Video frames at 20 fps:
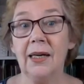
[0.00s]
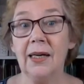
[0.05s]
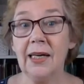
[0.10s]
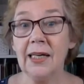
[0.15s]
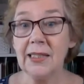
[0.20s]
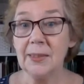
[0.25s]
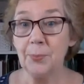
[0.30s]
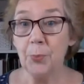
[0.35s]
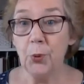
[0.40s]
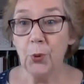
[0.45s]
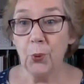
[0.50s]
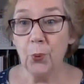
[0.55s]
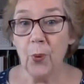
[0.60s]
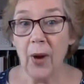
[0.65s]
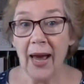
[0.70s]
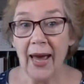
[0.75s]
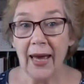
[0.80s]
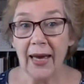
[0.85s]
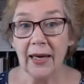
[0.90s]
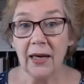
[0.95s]
it gets put
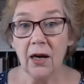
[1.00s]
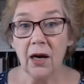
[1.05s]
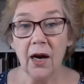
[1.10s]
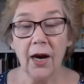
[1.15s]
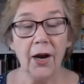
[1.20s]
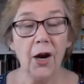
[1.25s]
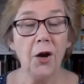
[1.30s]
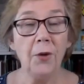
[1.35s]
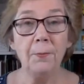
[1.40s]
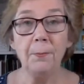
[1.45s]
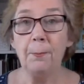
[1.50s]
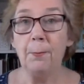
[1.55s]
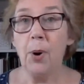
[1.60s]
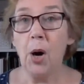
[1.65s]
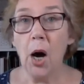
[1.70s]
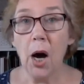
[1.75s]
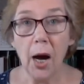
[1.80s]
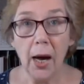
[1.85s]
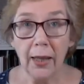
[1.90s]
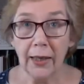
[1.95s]
away. I don't
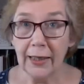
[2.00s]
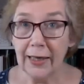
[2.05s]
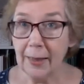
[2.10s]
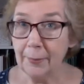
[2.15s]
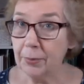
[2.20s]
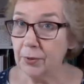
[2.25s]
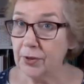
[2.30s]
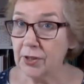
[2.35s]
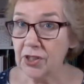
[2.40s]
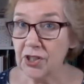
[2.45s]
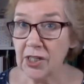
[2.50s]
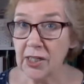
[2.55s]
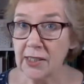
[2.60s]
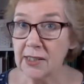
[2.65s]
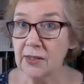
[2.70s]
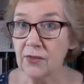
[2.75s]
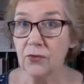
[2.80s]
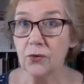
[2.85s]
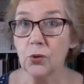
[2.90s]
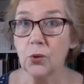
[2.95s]
pile it up on the
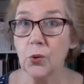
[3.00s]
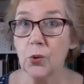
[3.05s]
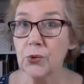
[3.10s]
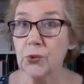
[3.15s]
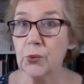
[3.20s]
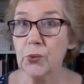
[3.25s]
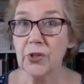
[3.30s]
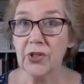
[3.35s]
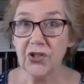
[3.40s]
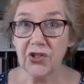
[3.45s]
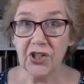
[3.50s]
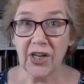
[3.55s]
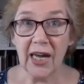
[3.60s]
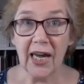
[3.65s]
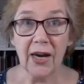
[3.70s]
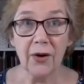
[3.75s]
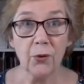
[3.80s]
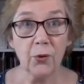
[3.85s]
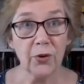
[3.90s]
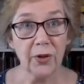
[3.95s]
chest of drawers or the
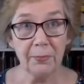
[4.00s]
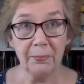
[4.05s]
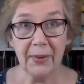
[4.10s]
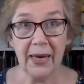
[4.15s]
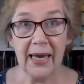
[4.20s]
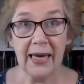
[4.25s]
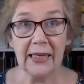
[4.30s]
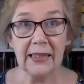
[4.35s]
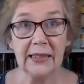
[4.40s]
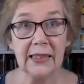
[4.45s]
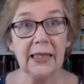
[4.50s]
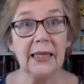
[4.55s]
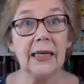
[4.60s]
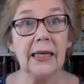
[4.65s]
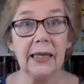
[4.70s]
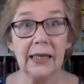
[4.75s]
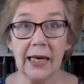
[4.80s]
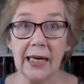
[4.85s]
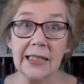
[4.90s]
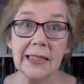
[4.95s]
chair or the bed.
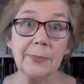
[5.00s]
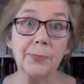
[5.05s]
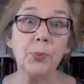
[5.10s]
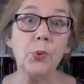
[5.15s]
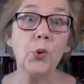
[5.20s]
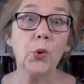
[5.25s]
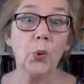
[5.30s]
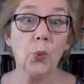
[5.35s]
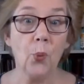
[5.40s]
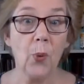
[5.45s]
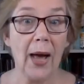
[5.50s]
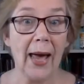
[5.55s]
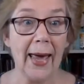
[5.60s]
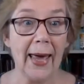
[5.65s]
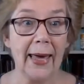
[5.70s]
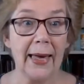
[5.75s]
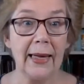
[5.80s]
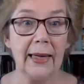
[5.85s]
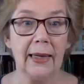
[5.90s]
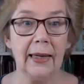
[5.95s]
It gets put
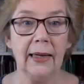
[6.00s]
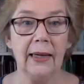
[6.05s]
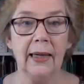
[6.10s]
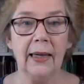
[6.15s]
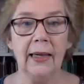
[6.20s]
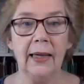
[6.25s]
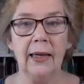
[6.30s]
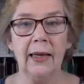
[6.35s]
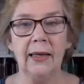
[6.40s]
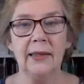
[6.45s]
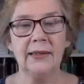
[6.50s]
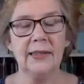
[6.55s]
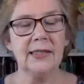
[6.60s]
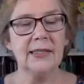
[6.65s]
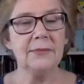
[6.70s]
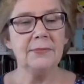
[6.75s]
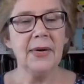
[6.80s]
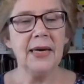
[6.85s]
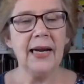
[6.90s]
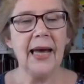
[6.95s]
away.
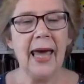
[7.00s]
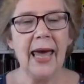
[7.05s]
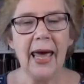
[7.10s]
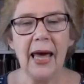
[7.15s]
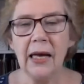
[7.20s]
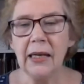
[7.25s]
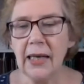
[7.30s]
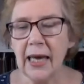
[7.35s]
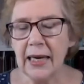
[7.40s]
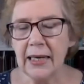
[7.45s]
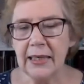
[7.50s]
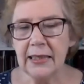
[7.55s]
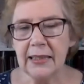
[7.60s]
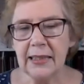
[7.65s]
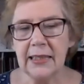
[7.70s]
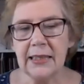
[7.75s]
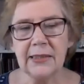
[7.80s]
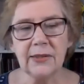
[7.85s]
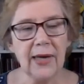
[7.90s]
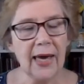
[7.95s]
Doesn't matter how late
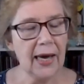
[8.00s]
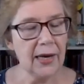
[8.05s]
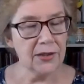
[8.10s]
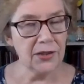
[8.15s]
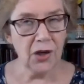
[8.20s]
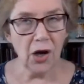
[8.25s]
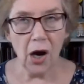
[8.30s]
it is or how